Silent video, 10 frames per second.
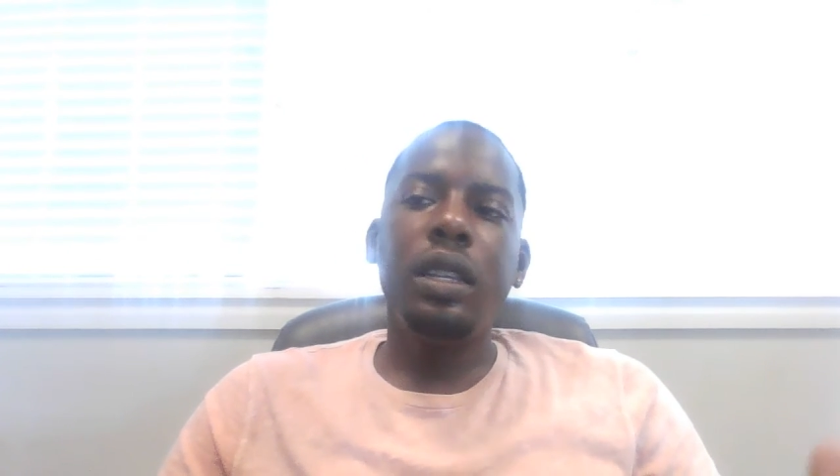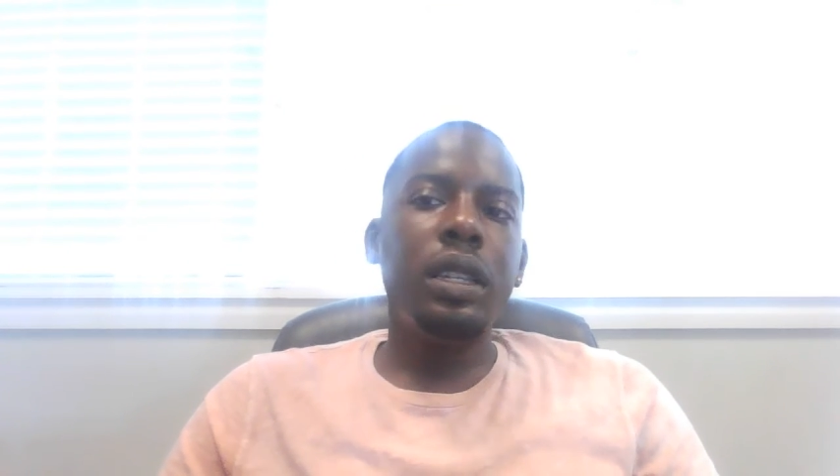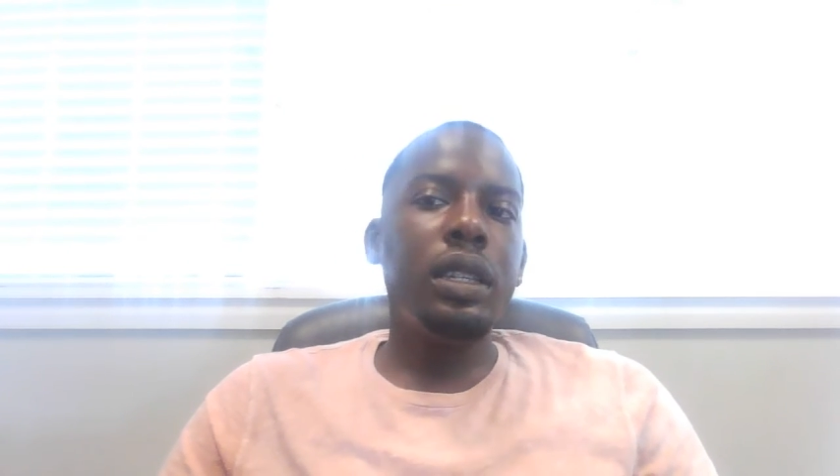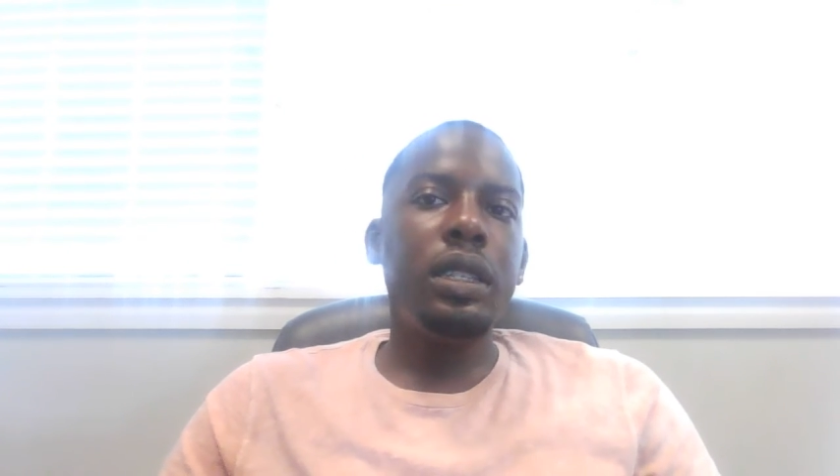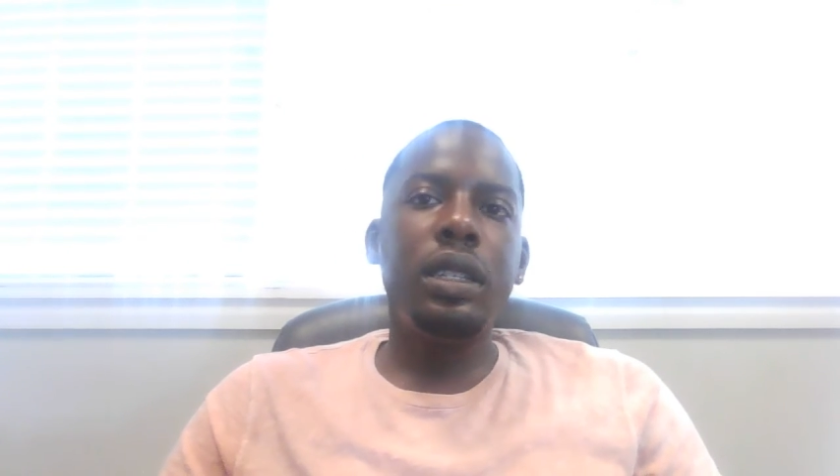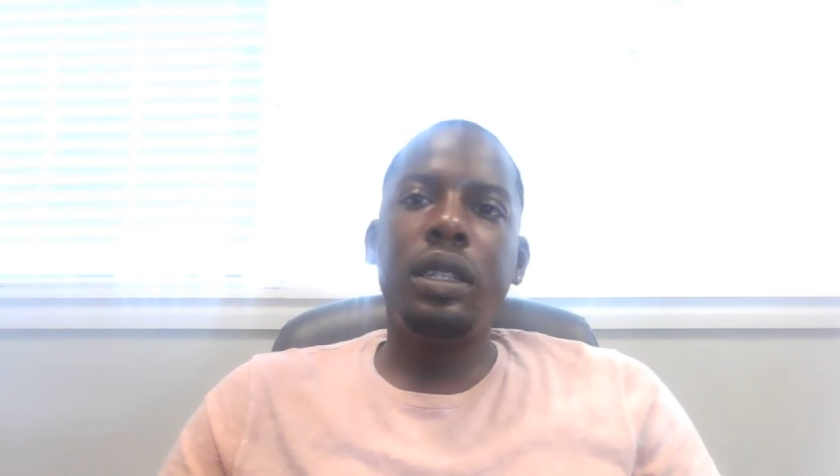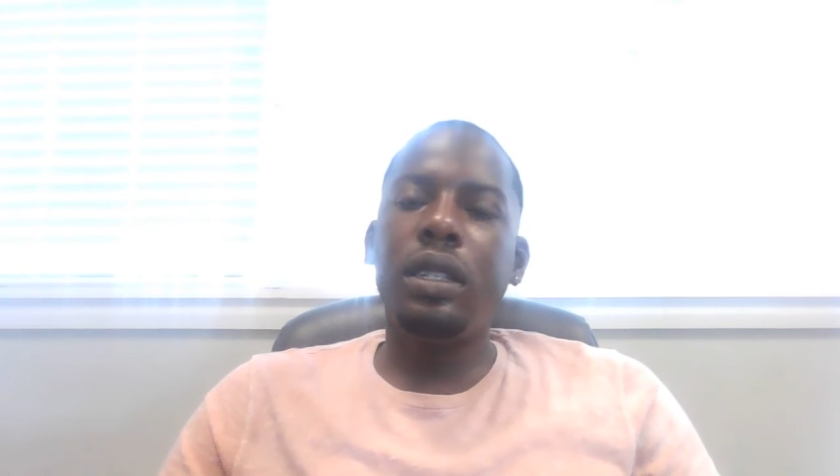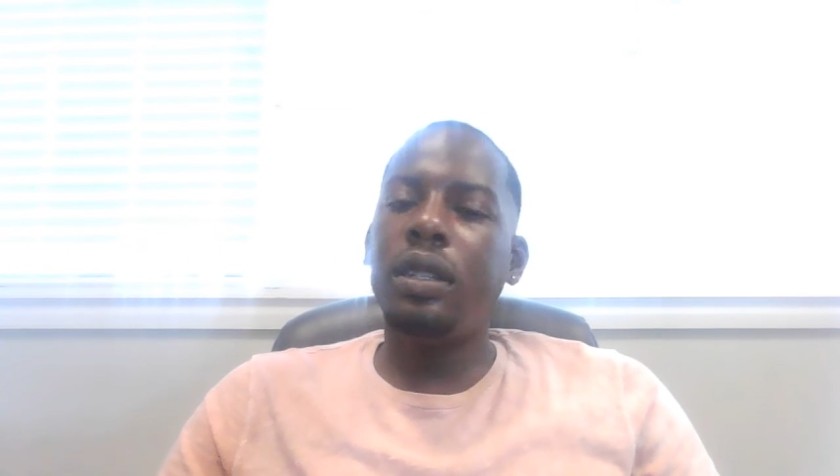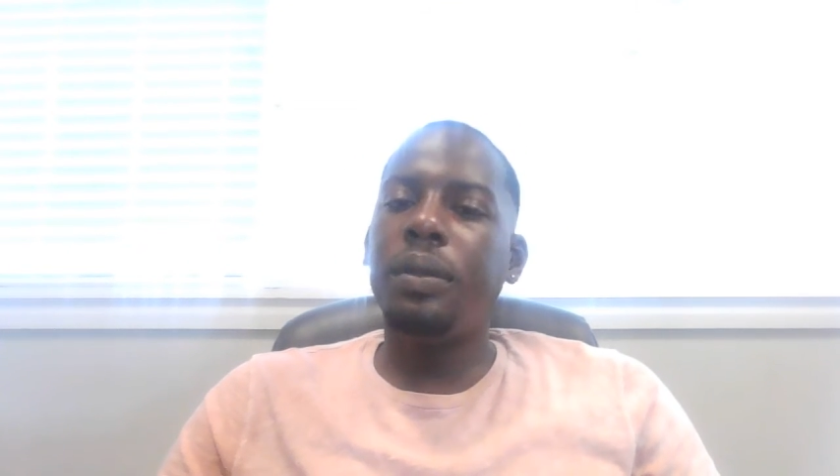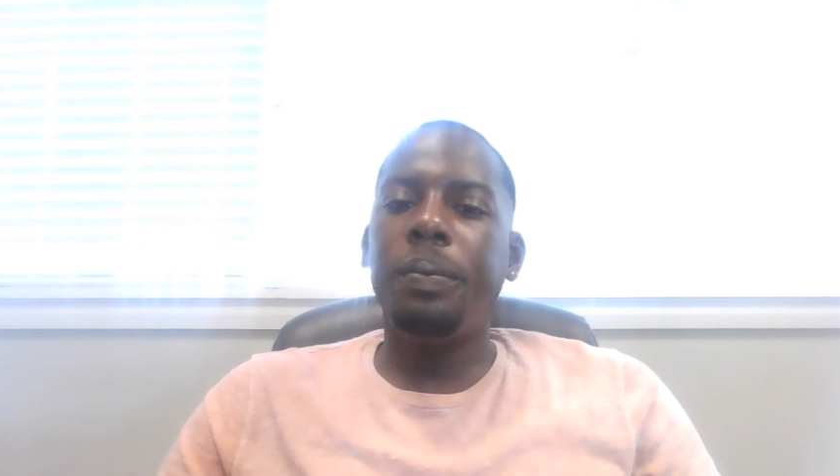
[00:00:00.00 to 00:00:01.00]

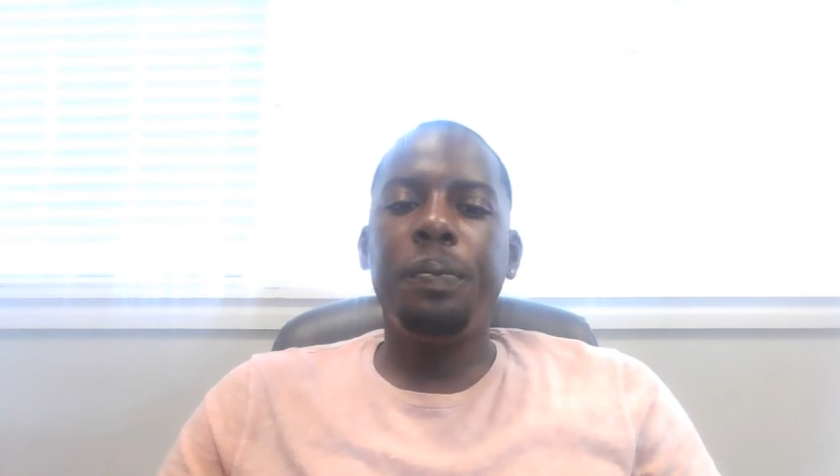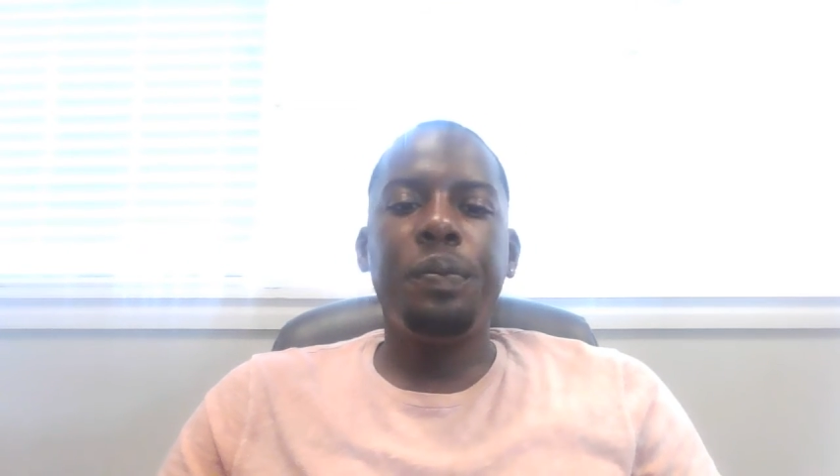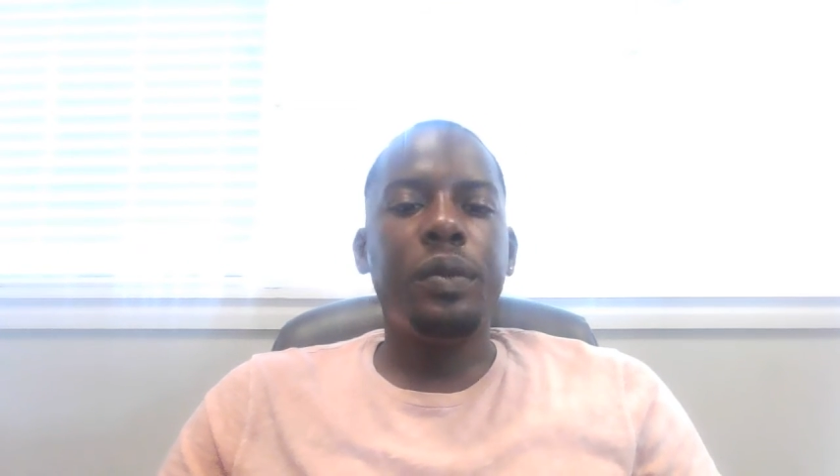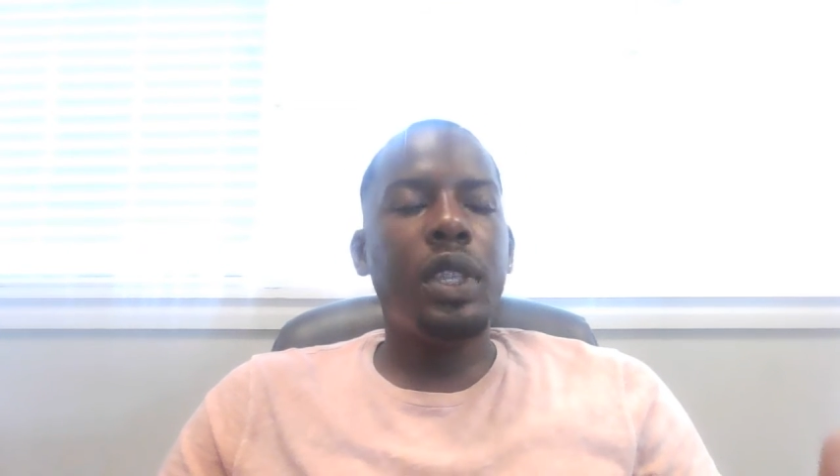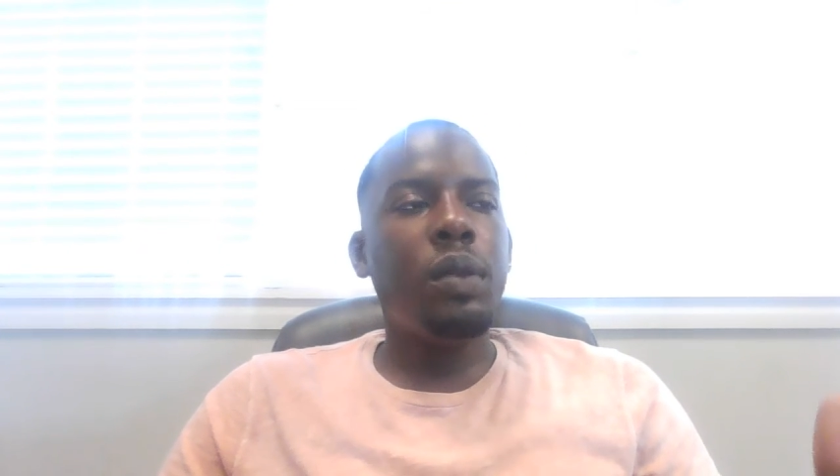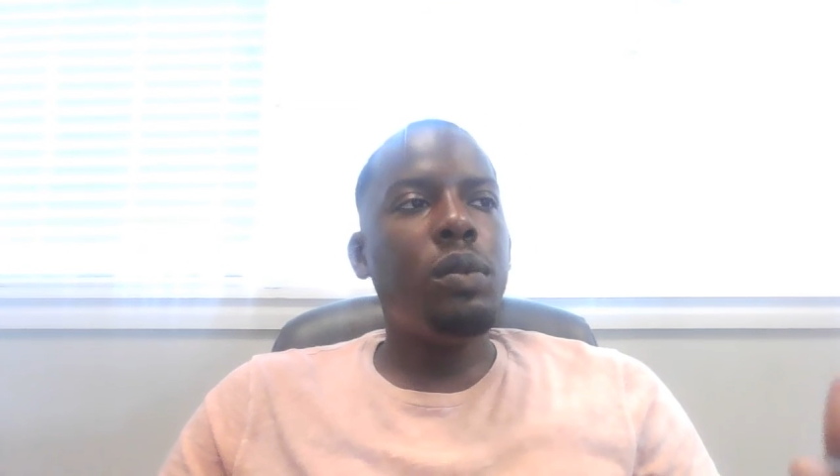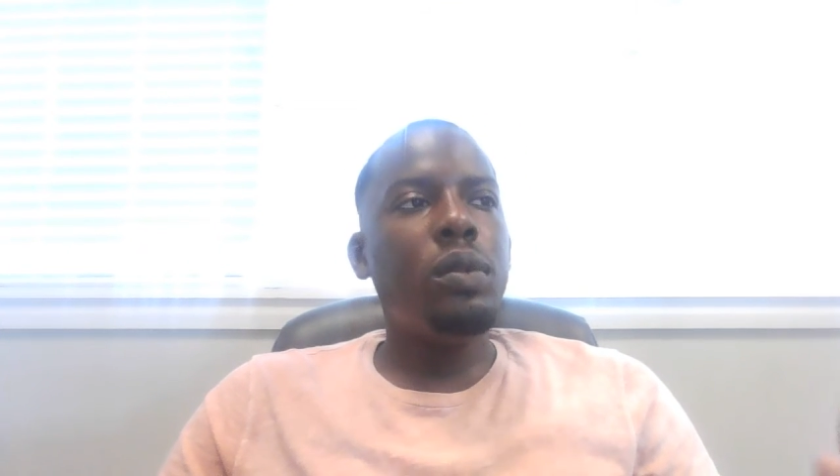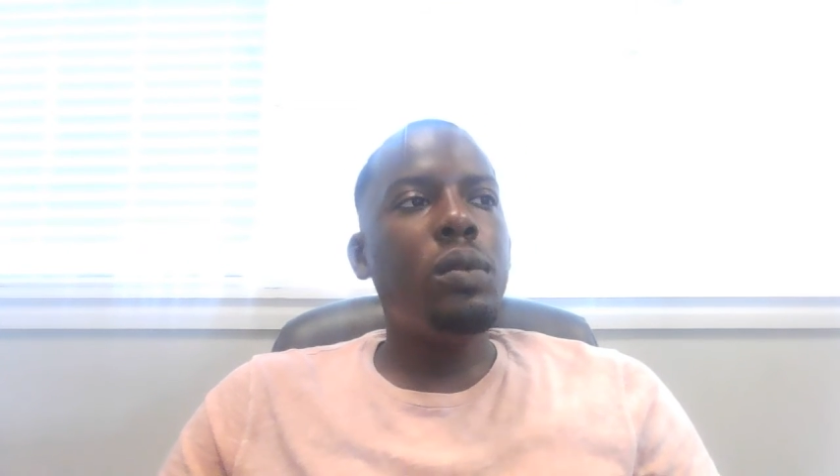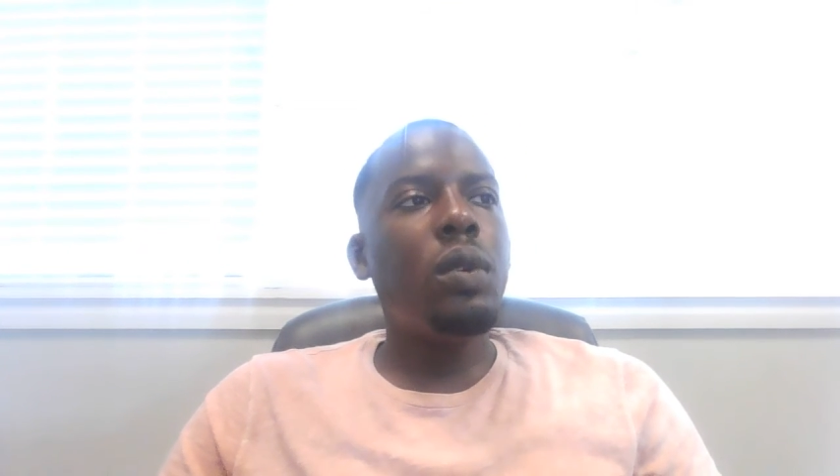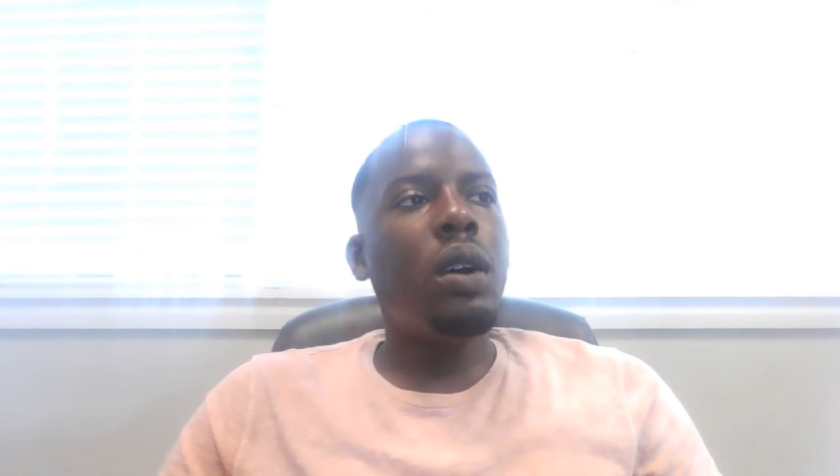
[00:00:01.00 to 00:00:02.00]
Listen, if
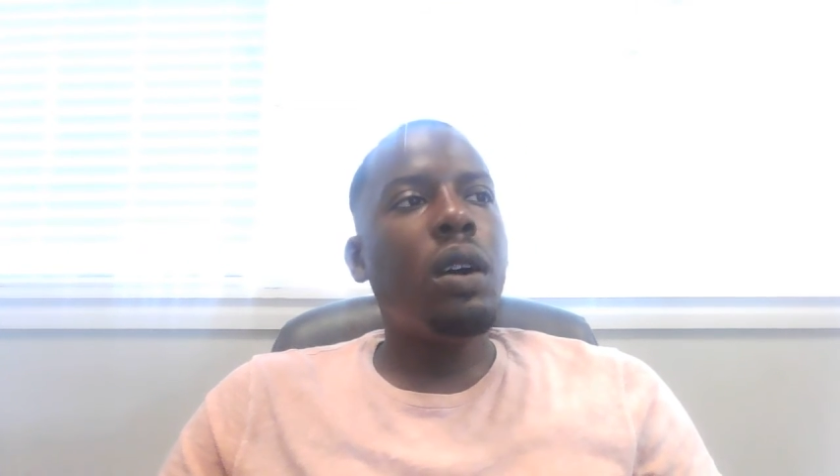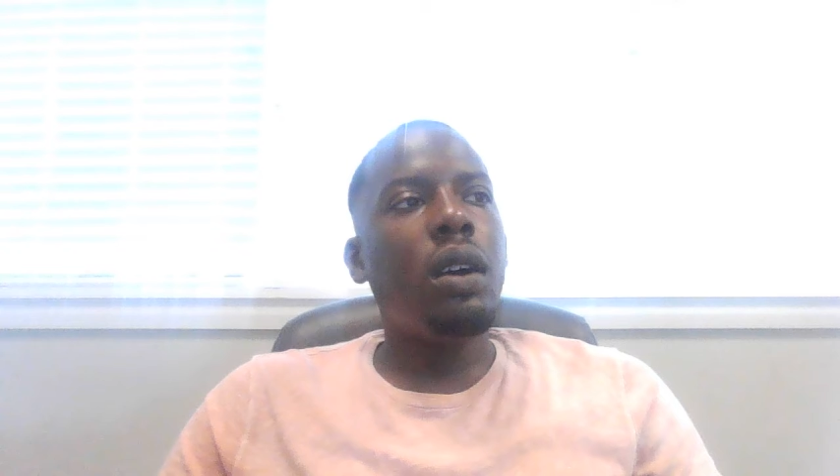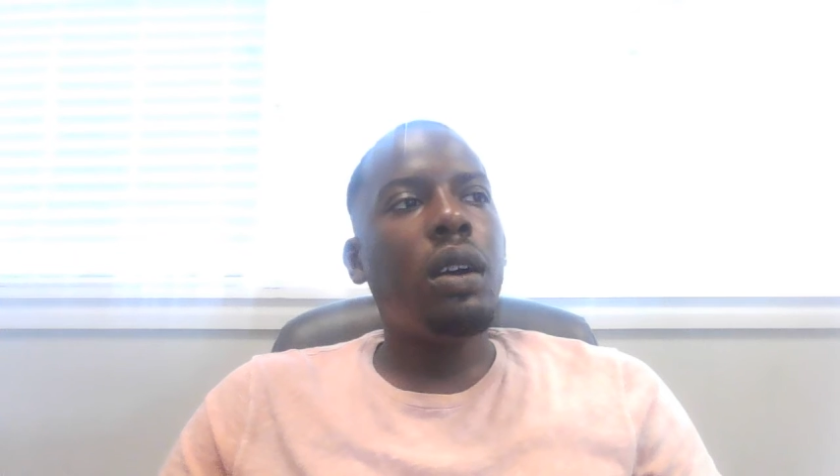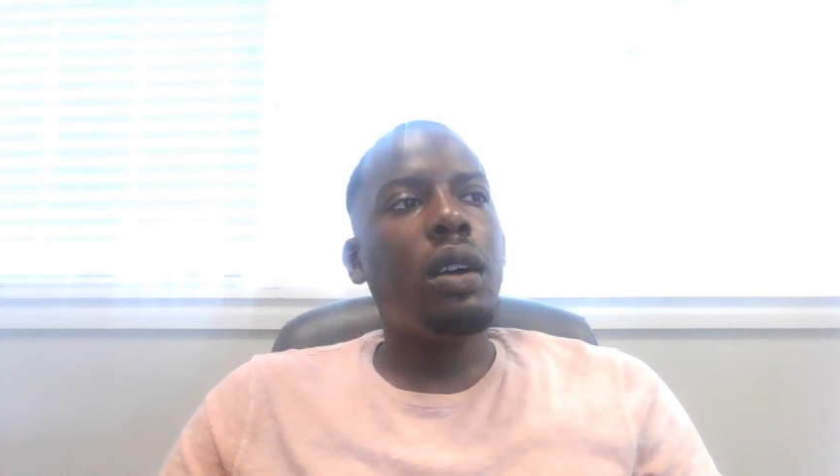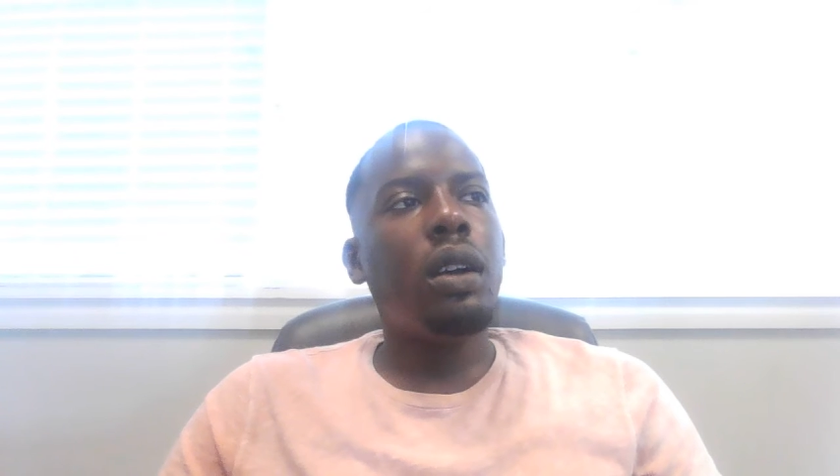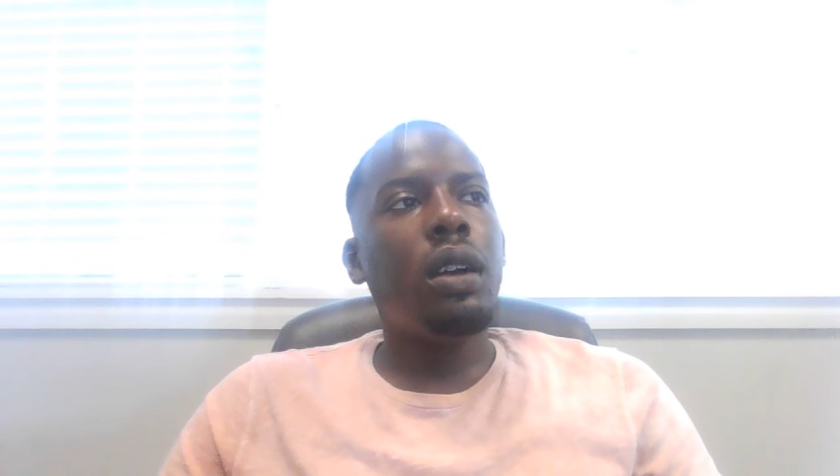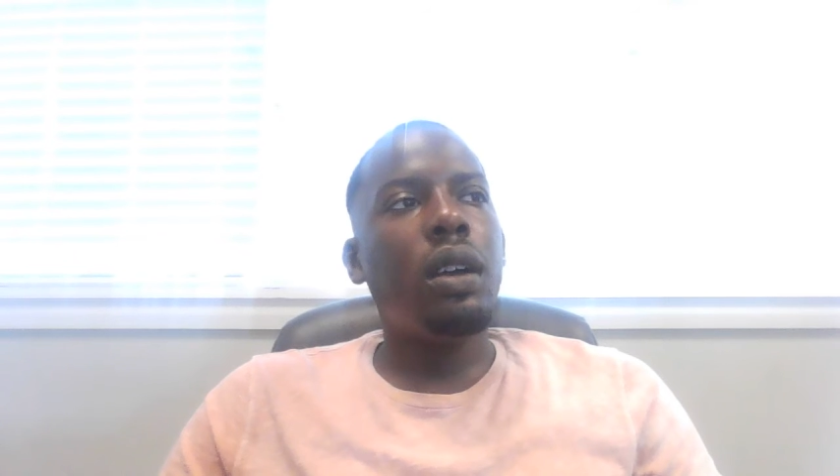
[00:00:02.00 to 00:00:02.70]
you are